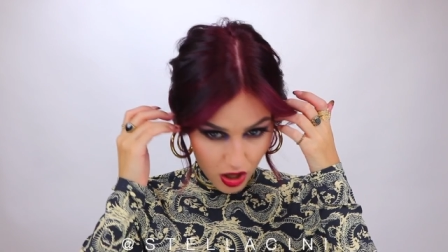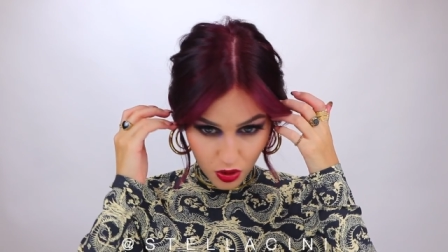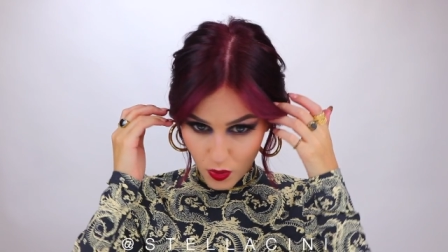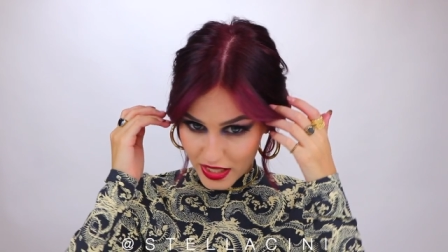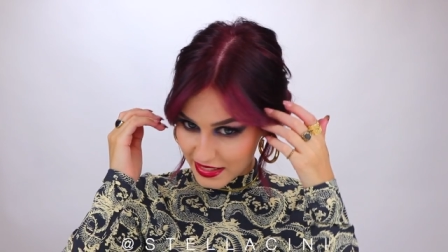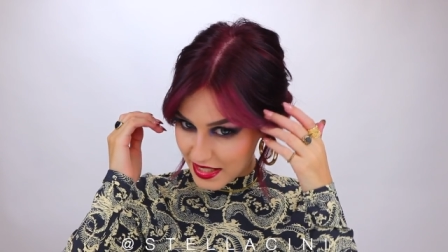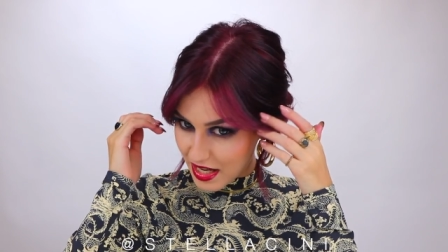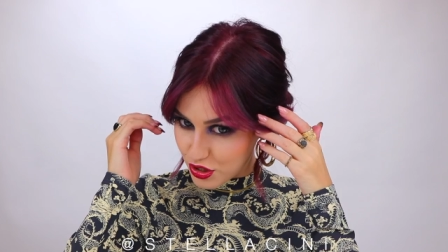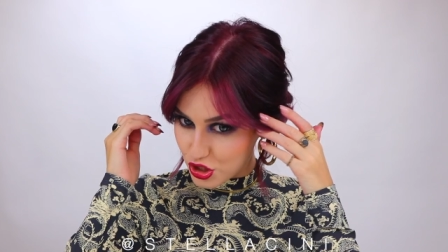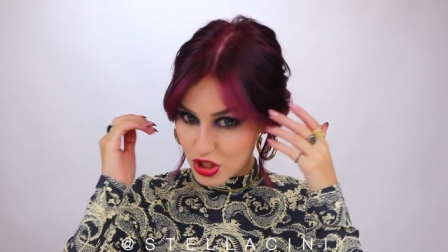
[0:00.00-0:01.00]
are quite
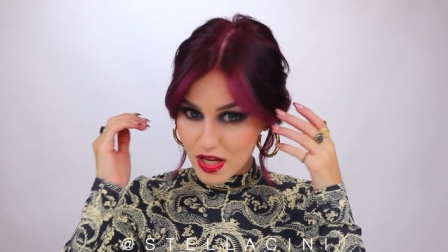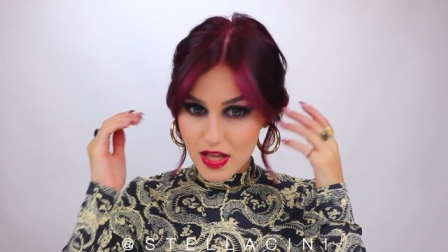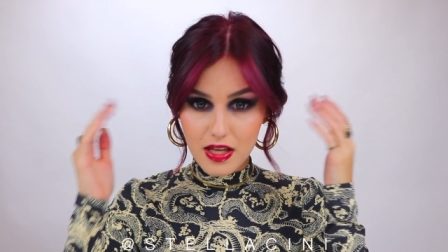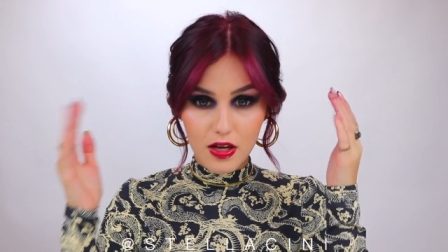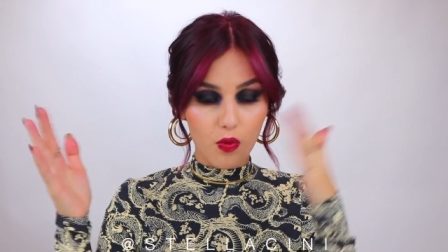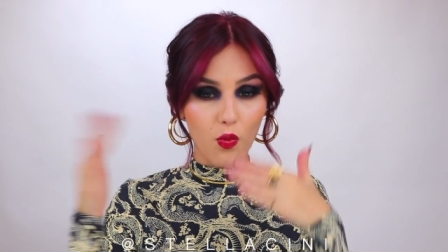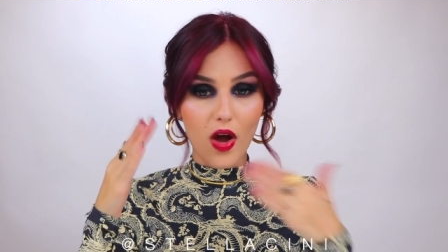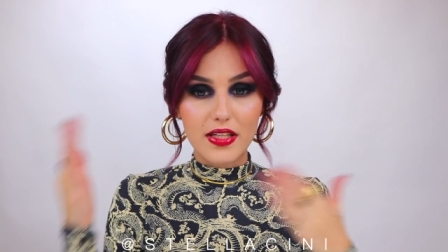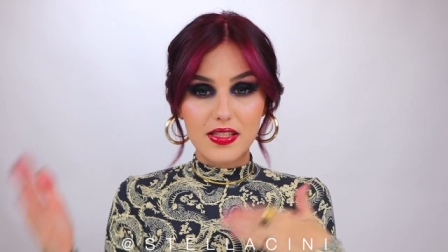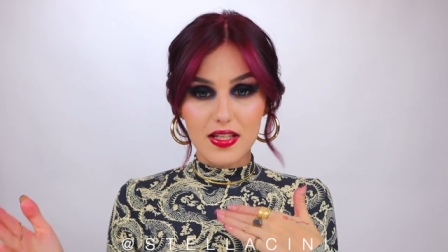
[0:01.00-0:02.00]
lush
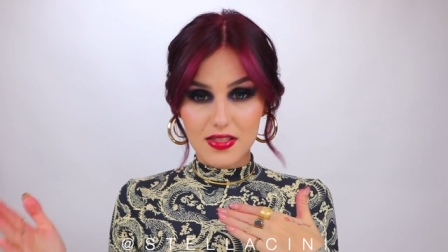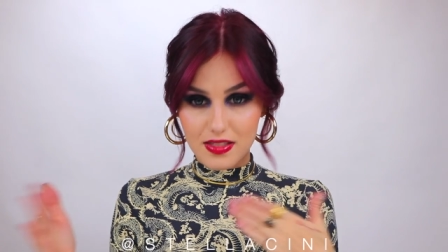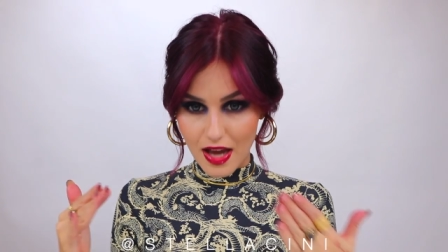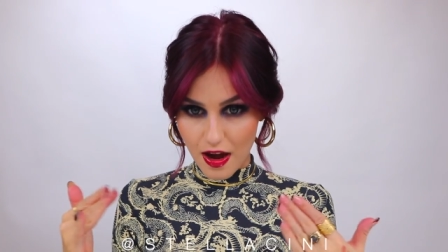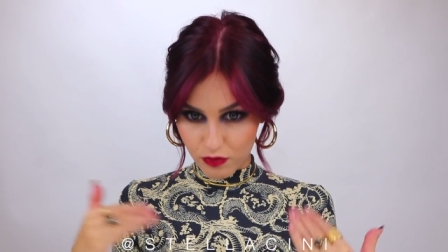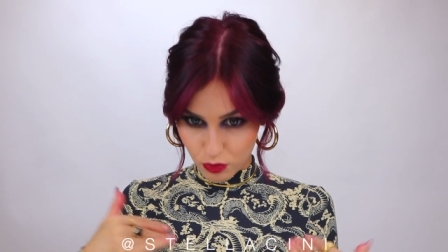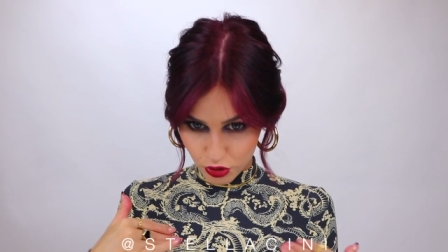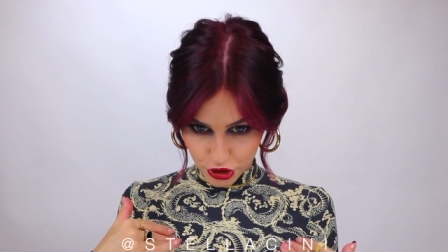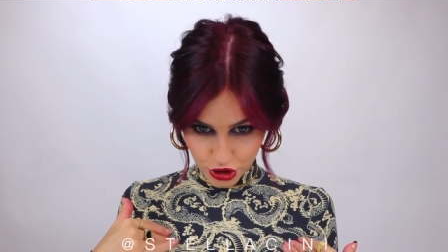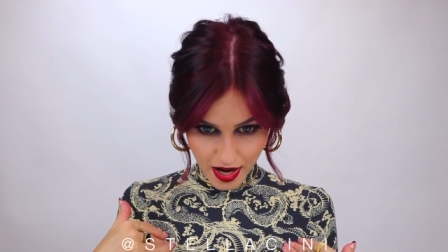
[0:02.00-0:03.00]
one doesn't have
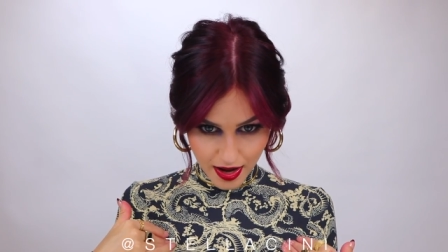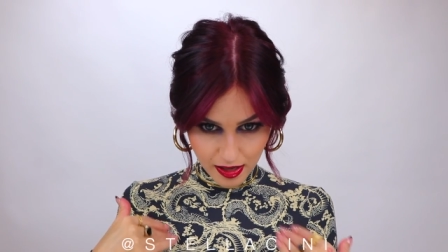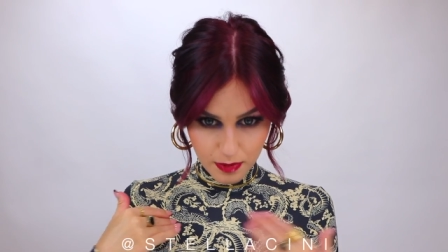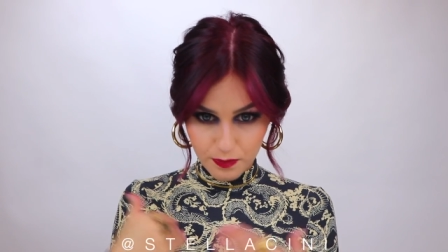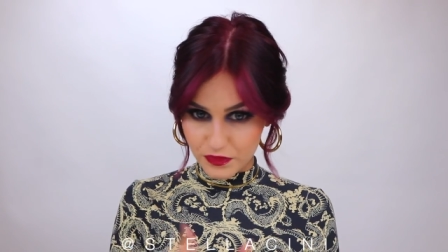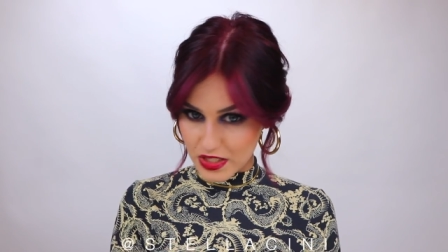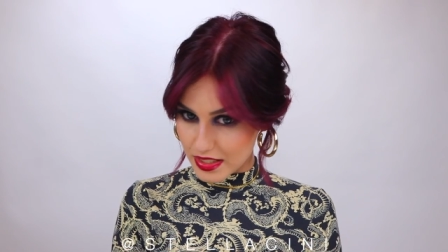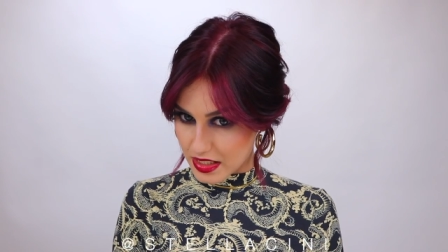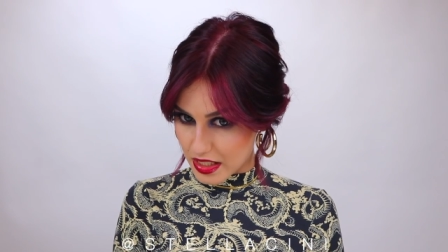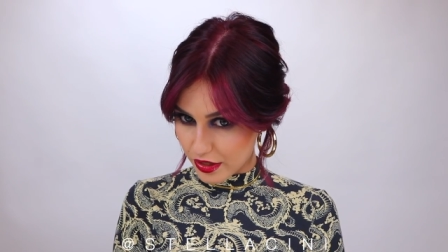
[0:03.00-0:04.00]
more shine
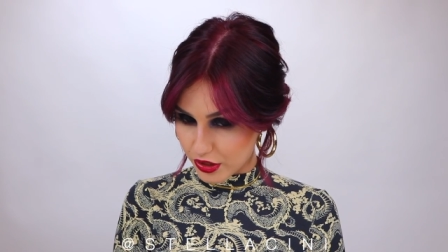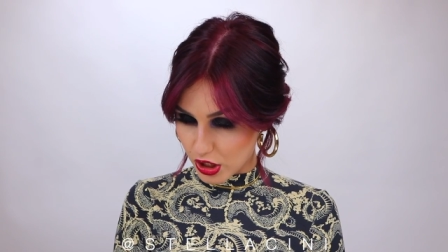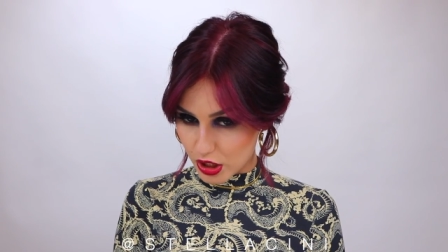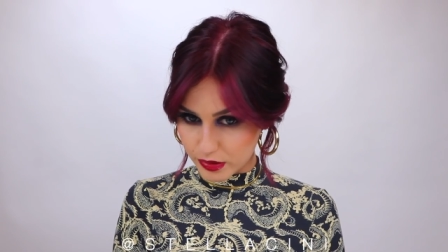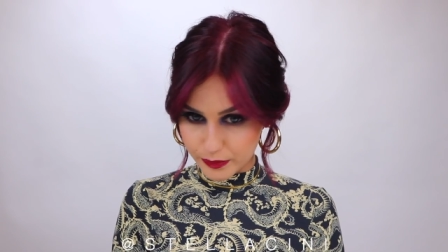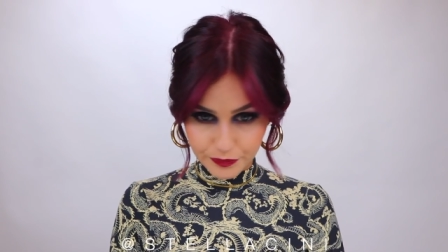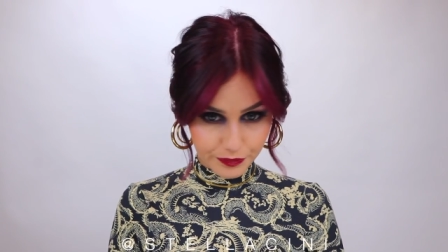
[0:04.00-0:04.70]
than the other